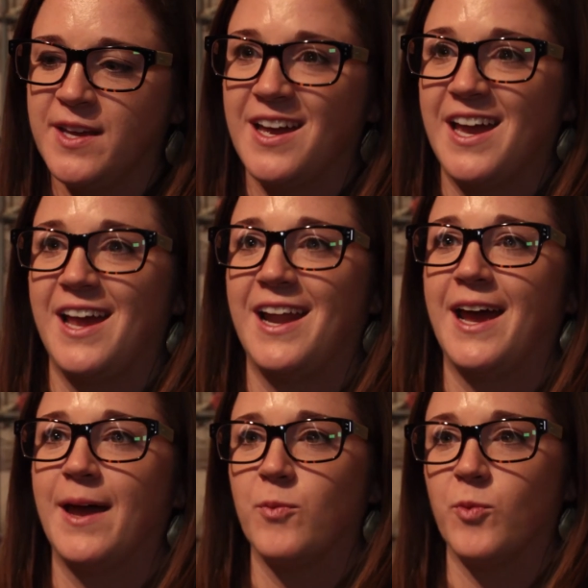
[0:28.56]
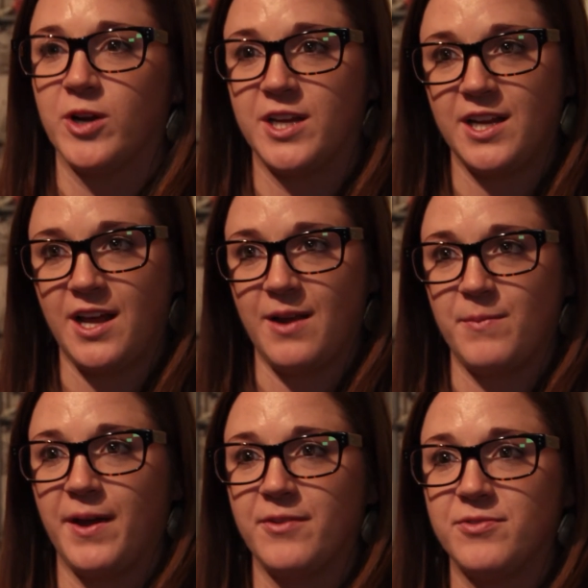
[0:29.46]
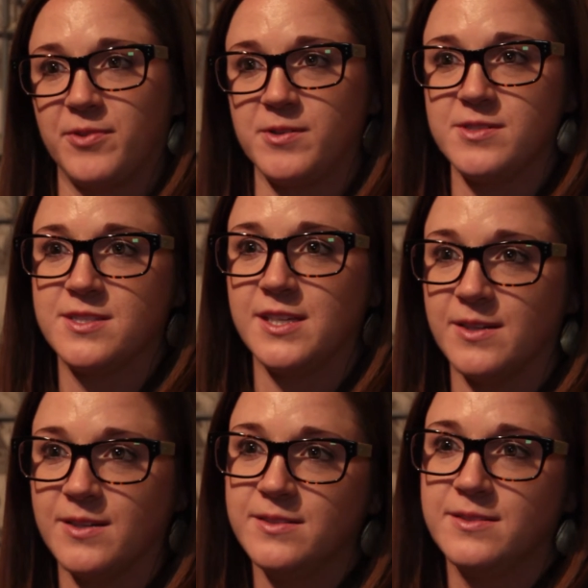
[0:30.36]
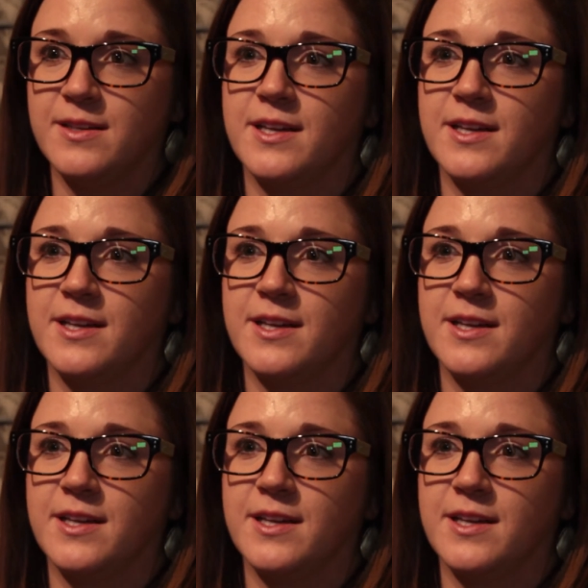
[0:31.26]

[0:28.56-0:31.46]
and I am working on my first deal.